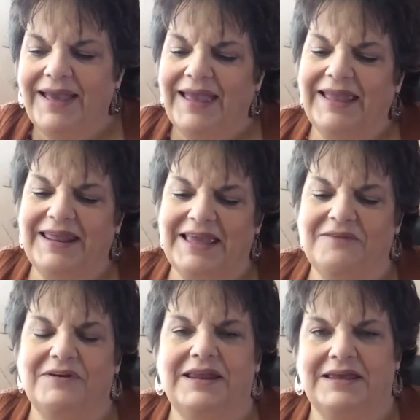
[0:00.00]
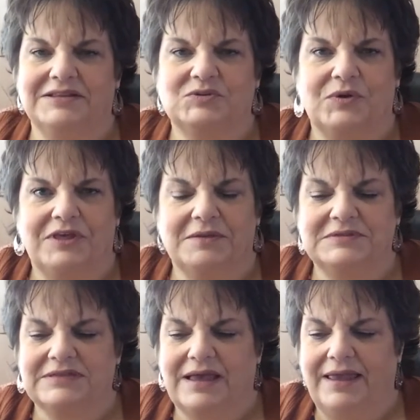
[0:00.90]
It even ends with him
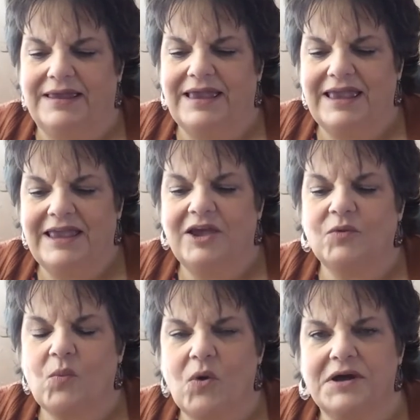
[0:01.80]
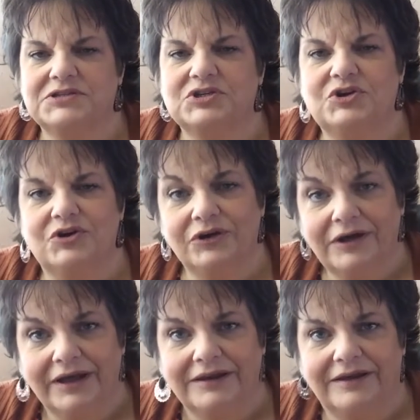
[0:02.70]
saying, it was
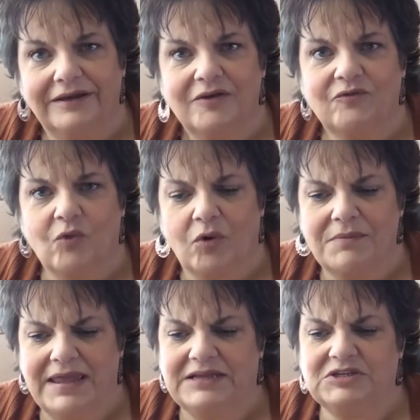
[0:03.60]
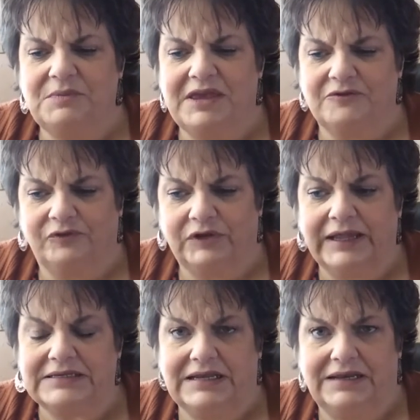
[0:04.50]
good for me to be
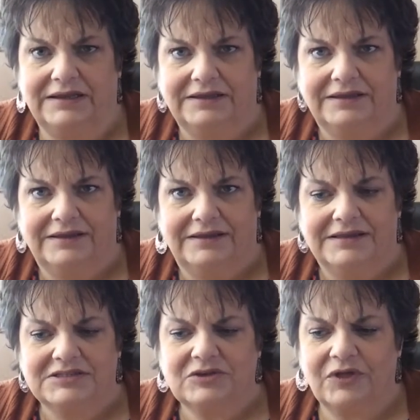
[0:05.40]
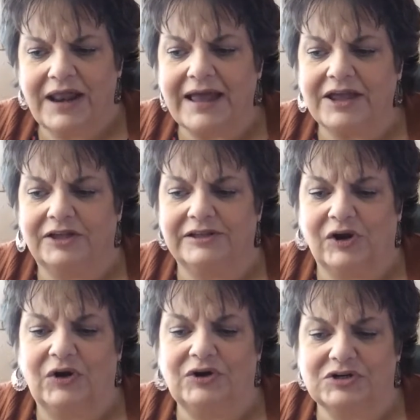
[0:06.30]
afflicted so that I could
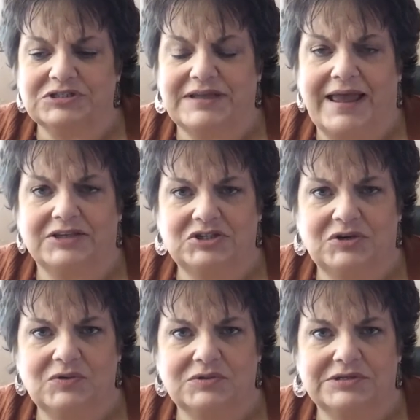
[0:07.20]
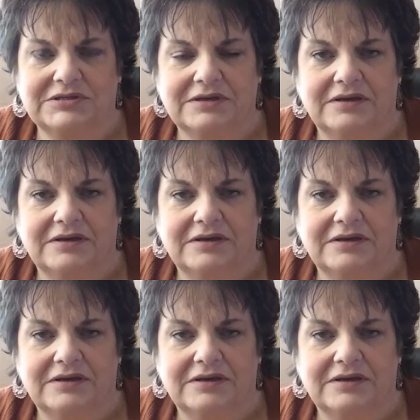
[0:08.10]
learn your statutes.